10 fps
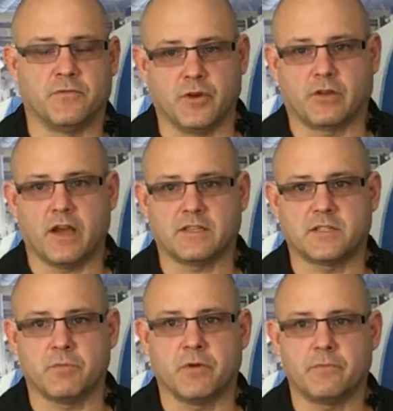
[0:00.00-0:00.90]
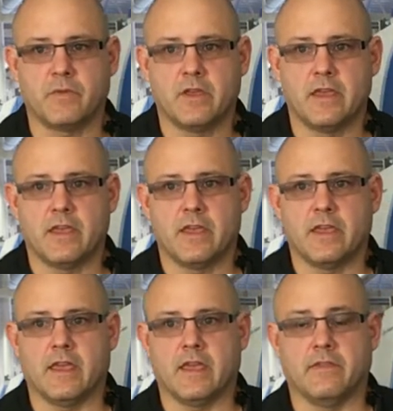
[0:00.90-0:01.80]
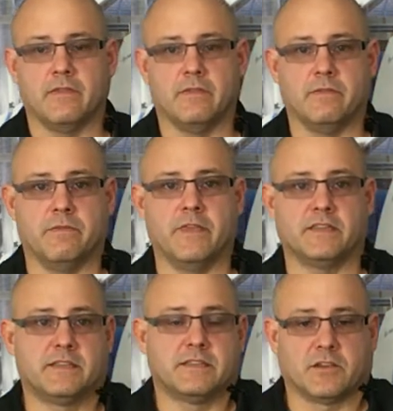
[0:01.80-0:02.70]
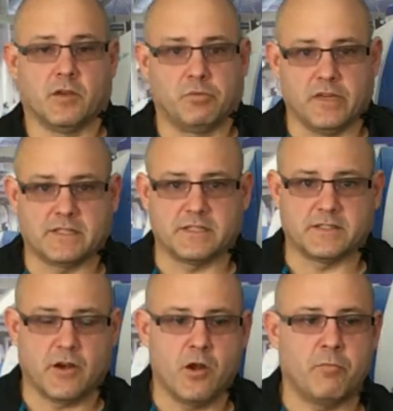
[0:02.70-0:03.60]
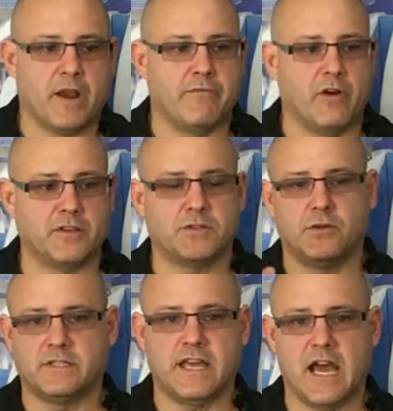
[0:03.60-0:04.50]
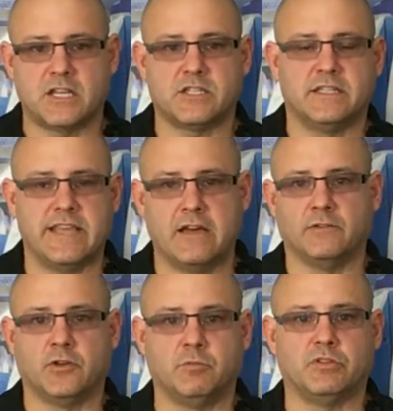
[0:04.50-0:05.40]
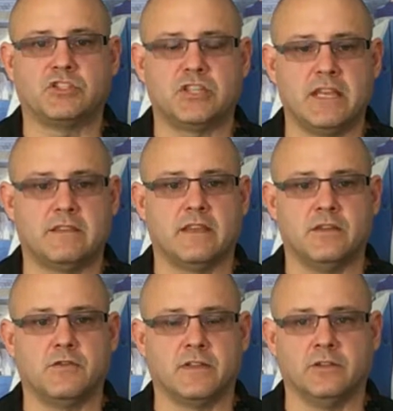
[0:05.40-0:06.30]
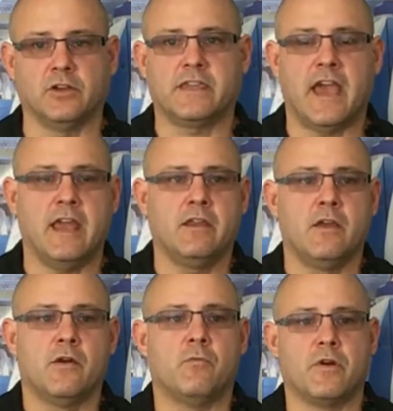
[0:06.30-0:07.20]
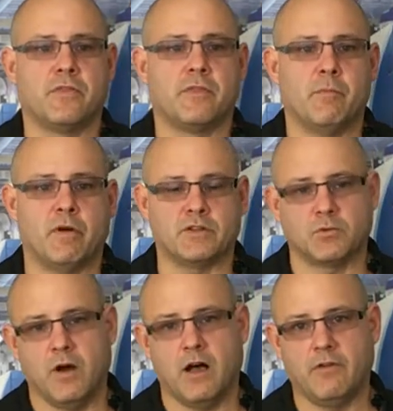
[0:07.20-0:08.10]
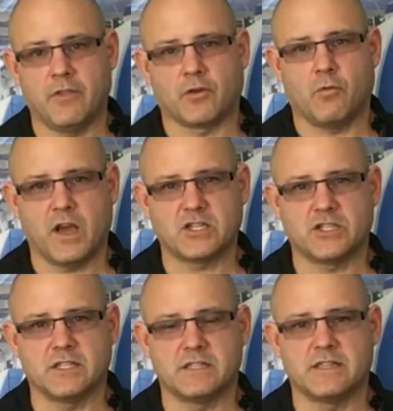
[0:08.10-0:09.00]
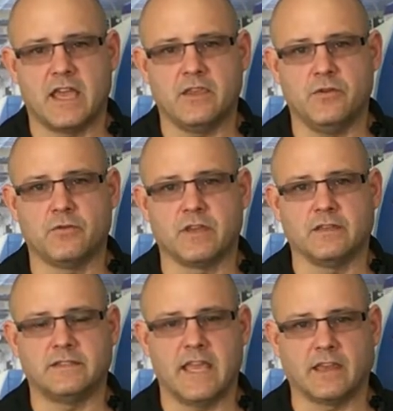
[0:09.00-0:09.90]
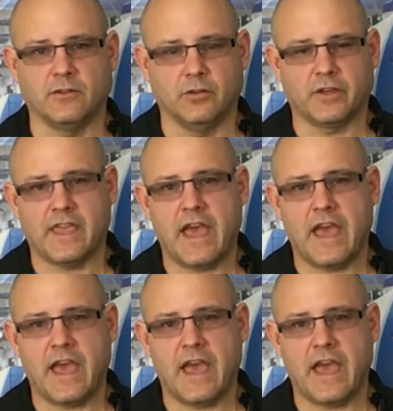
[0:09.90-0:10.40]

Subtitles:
for your customer. This is a good place to start, but I've also attached a downloadable sheet that you can look at with about 12 other questions that you can take a look